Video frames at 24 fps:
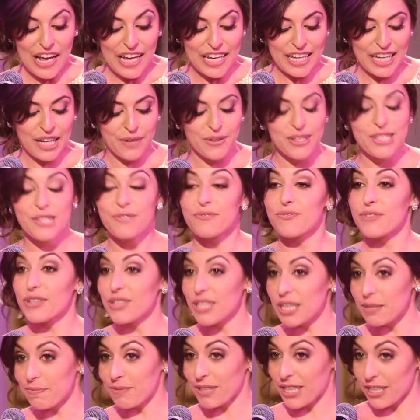He was
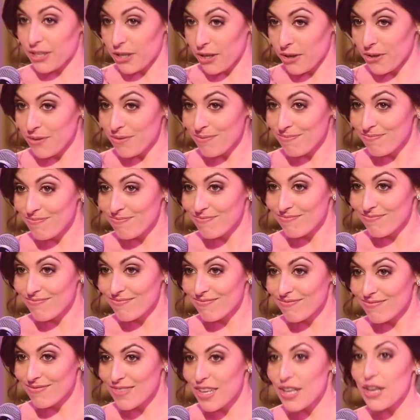Filipino,
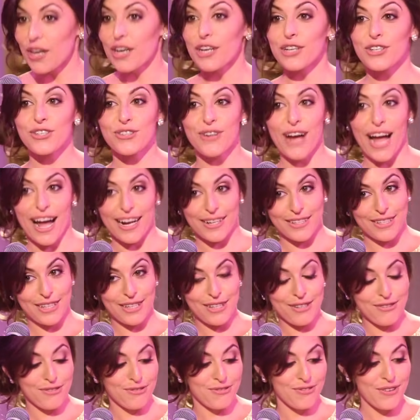
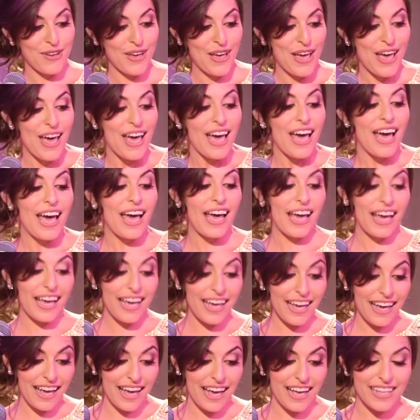attractive,
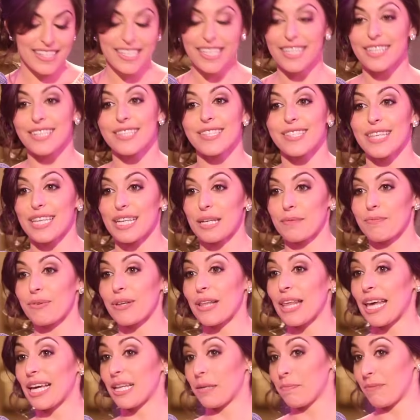and he could sing and
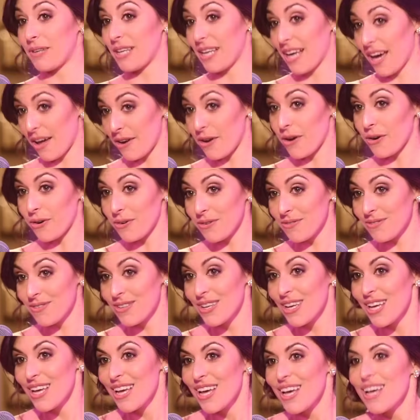play the piano.
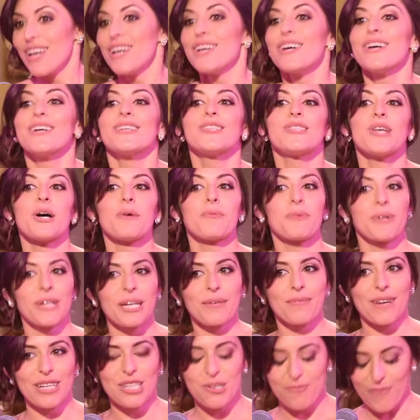So pretty
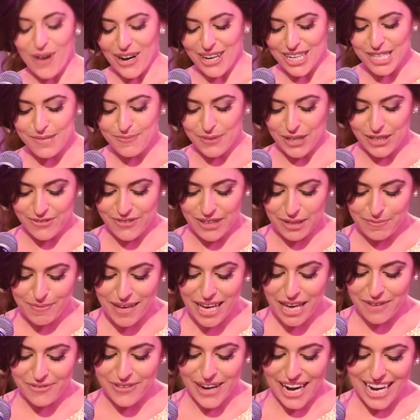much Mara's perfect
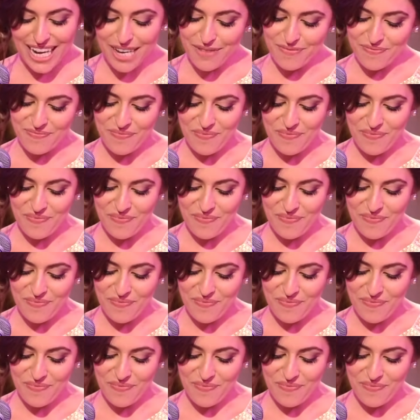man, right?